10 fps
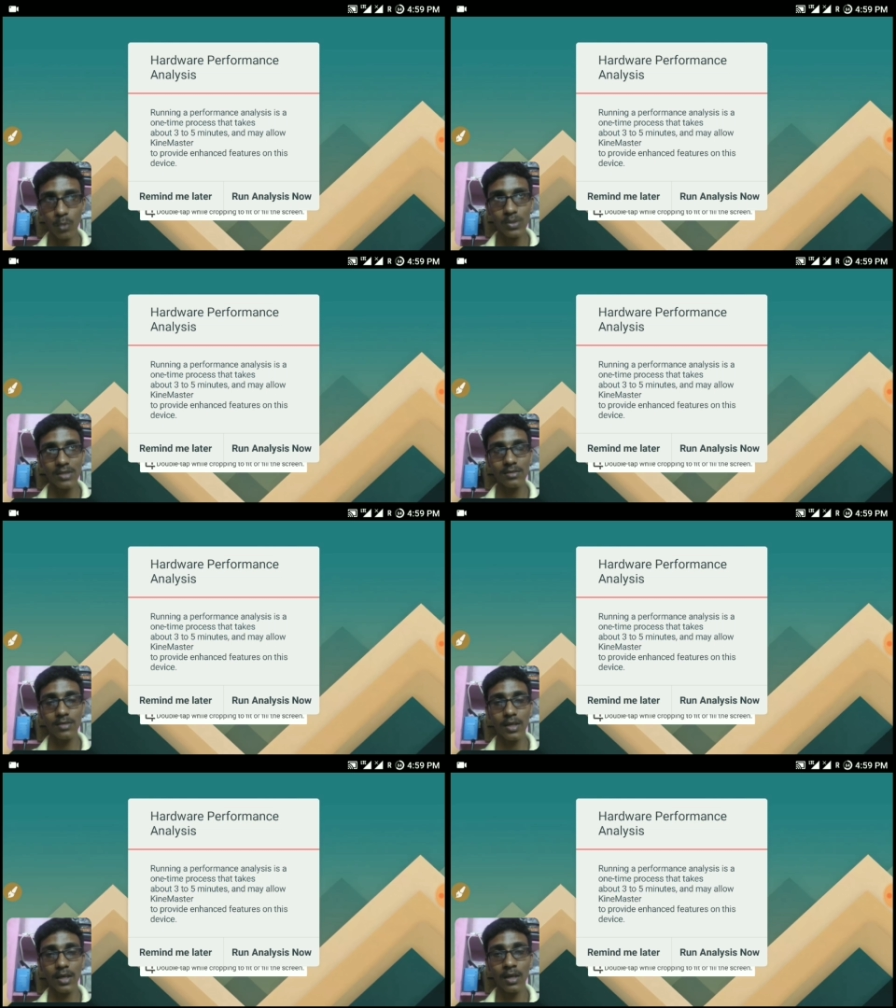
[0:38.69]
which is
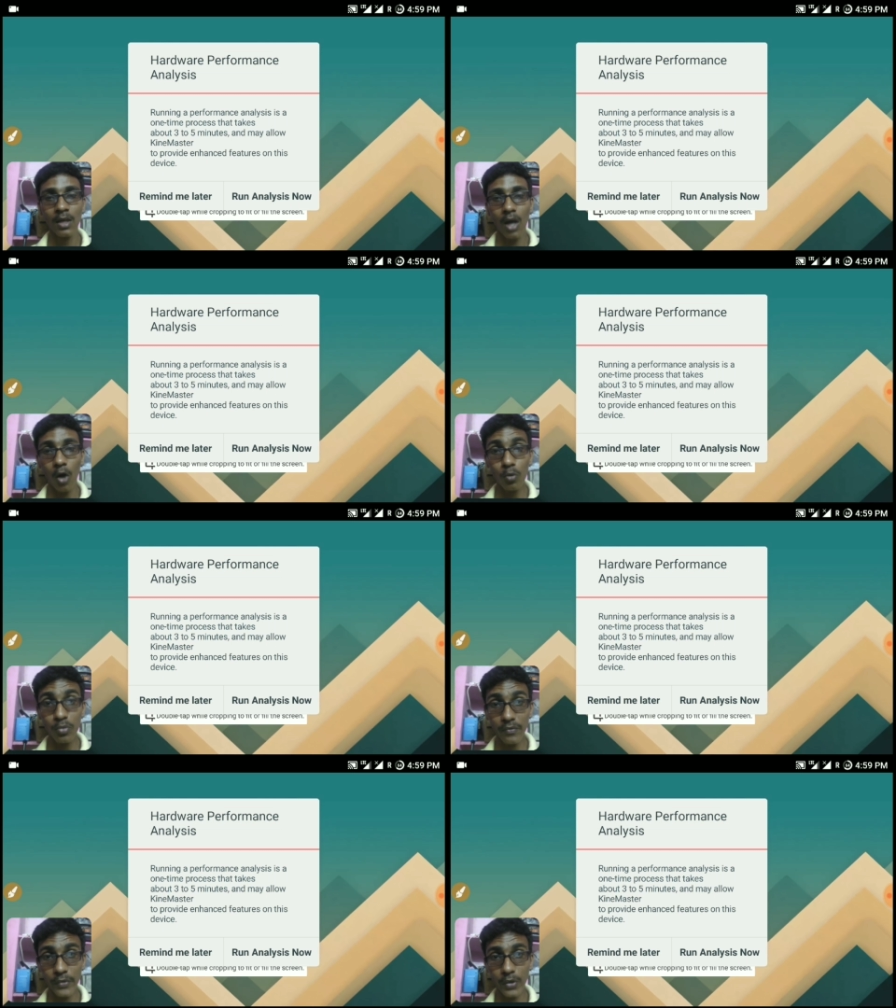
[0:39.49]
the
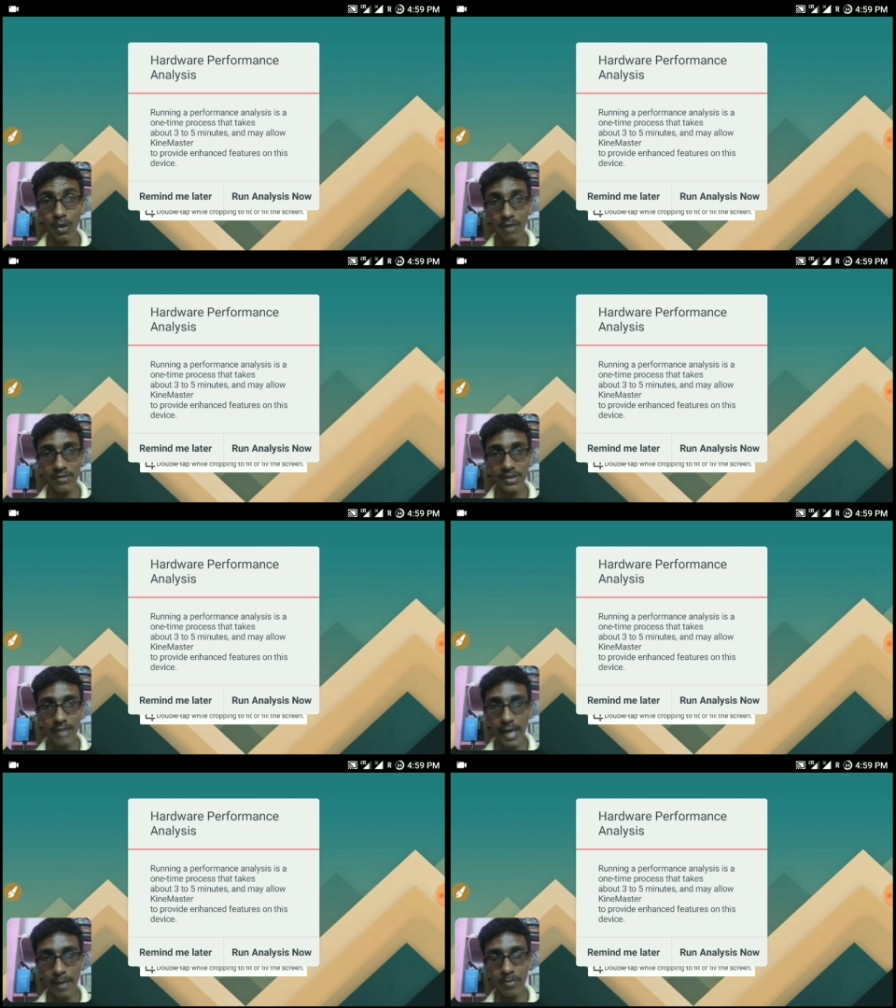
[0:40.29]
output video of this
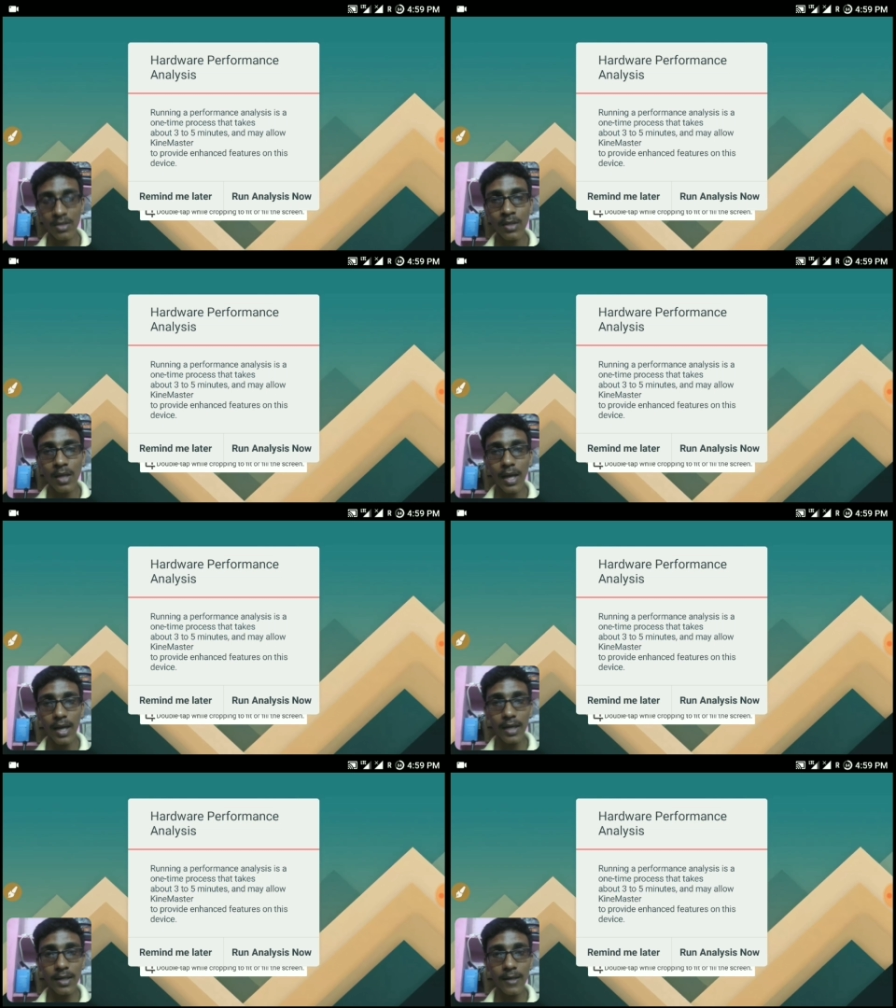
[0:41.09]
app
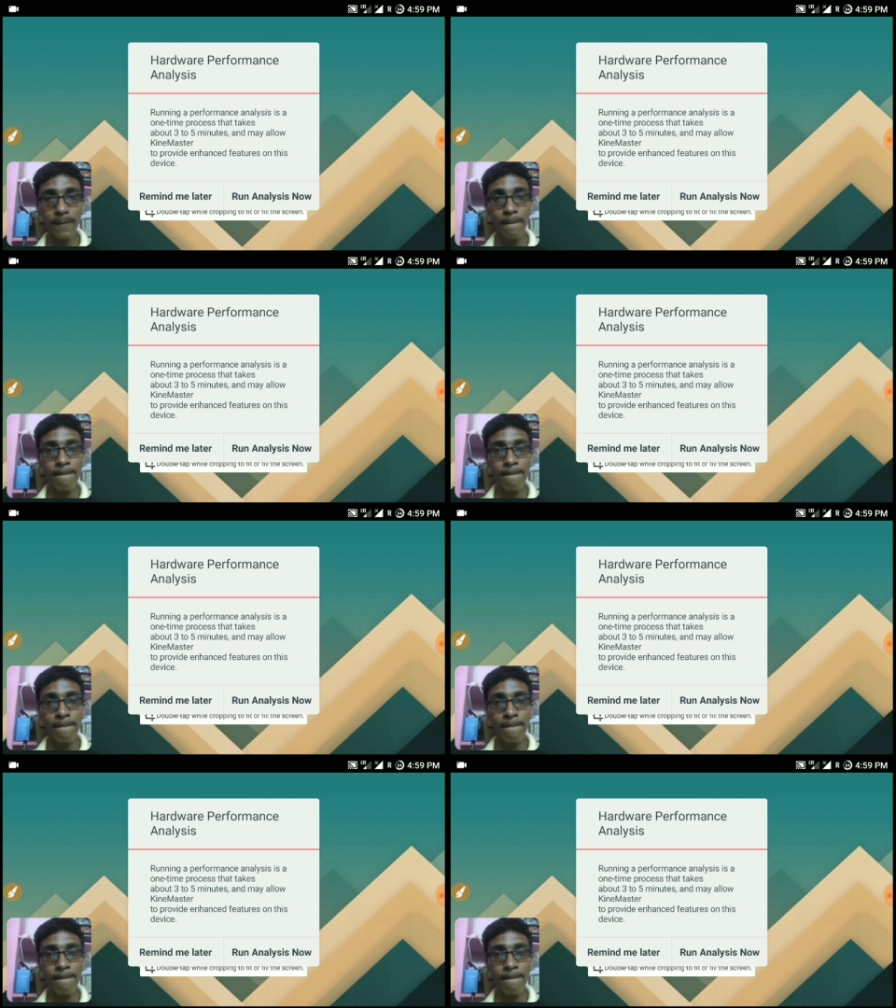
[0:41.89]
and uh,